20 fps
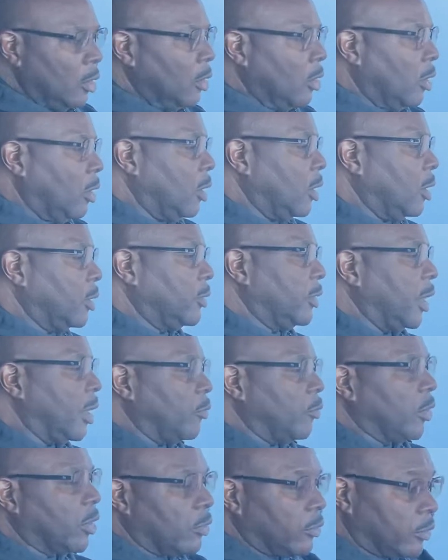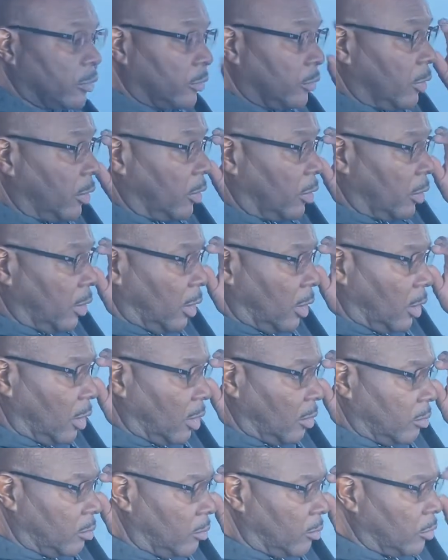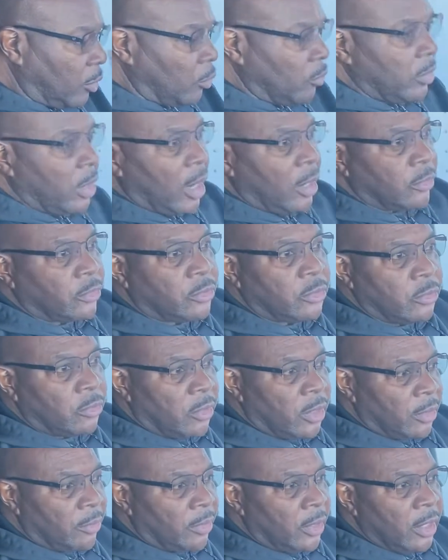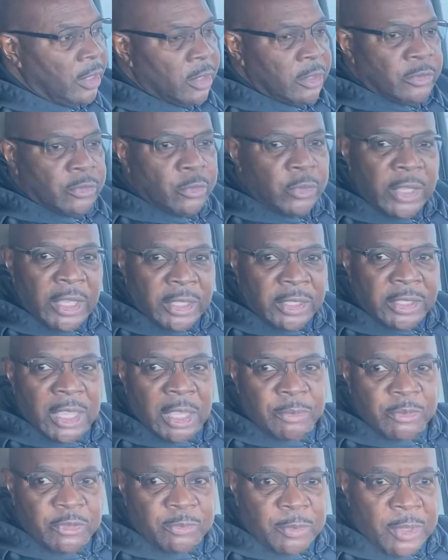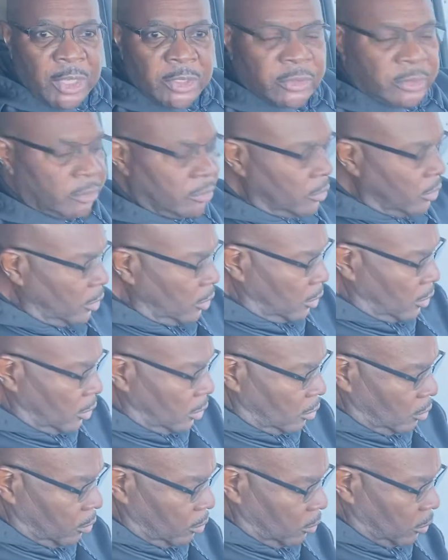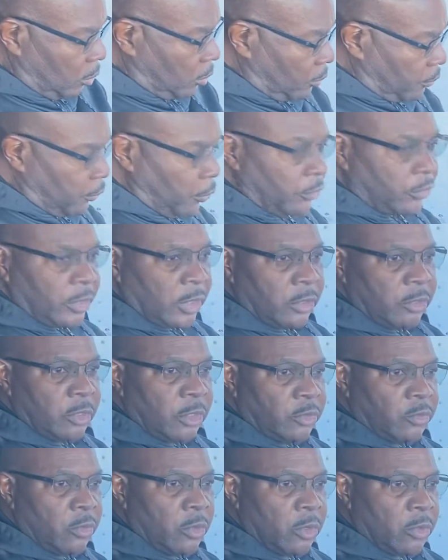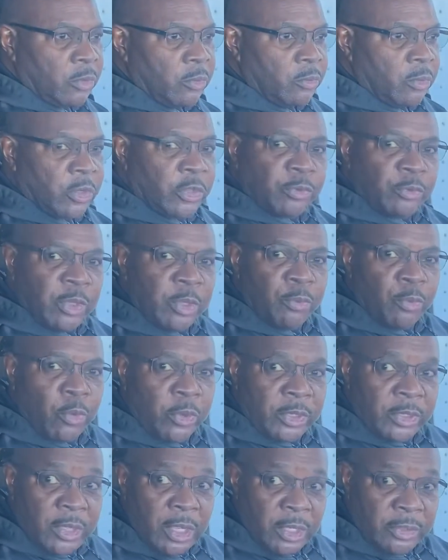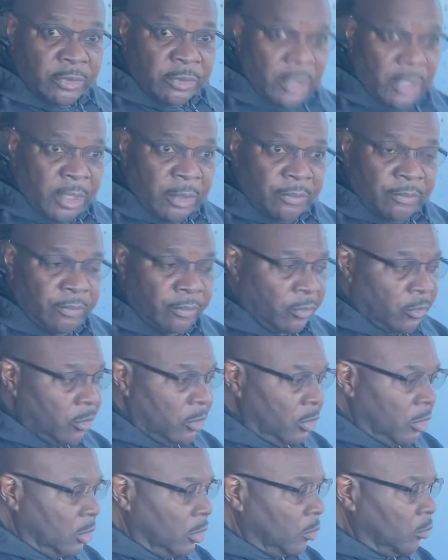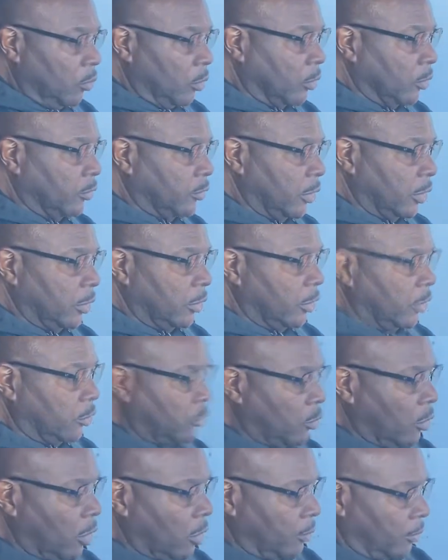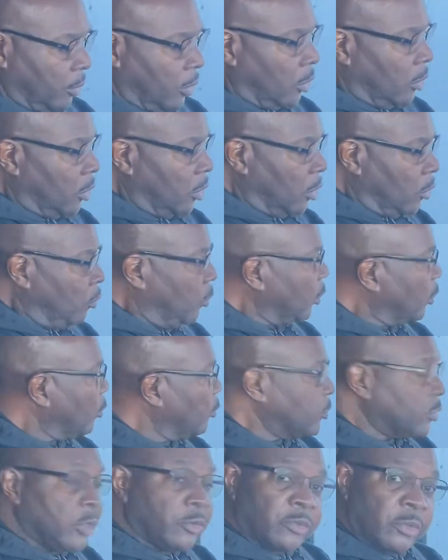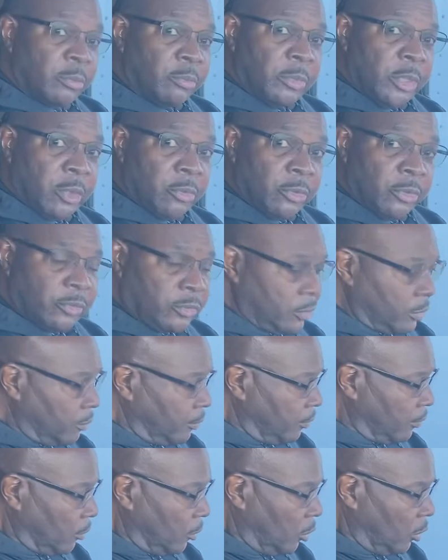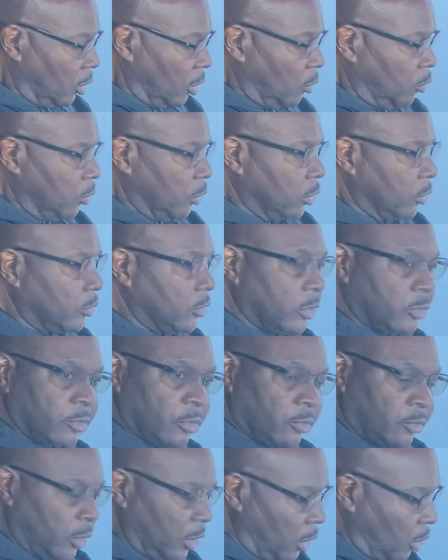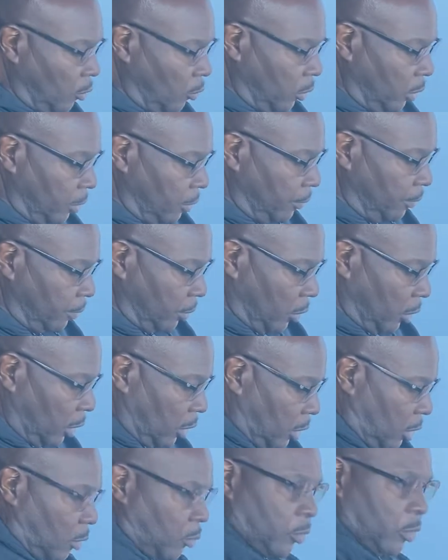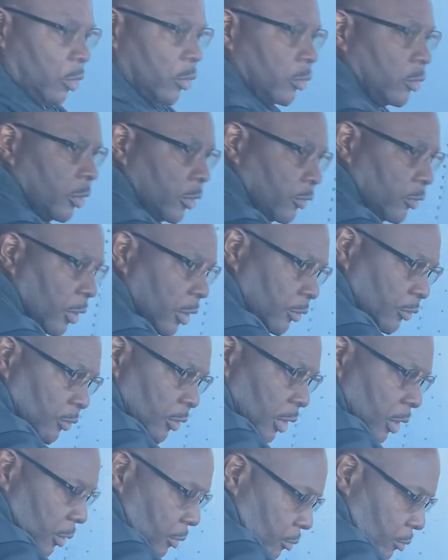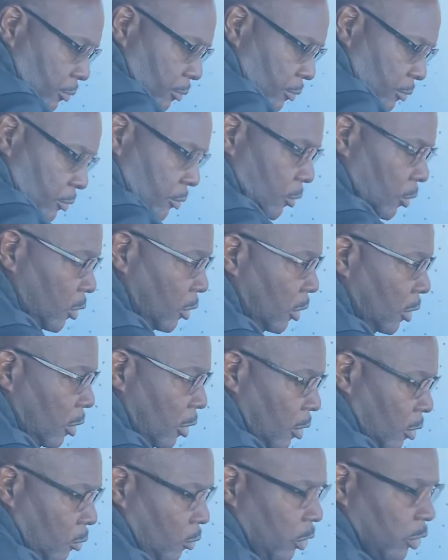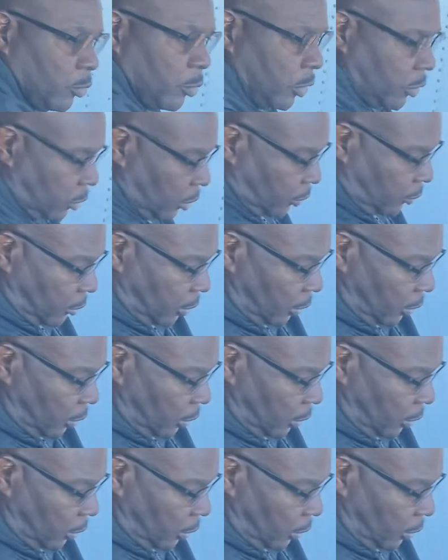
All right, now we're going to learn how to do the in-cab inspection. We're going to first get in the truck with a 3-point contact. We're going to sit in the truck. We're going to adjust the mirrors. We're going to adjust the steering wheel. We're going to adjust our seat. Once we adjust our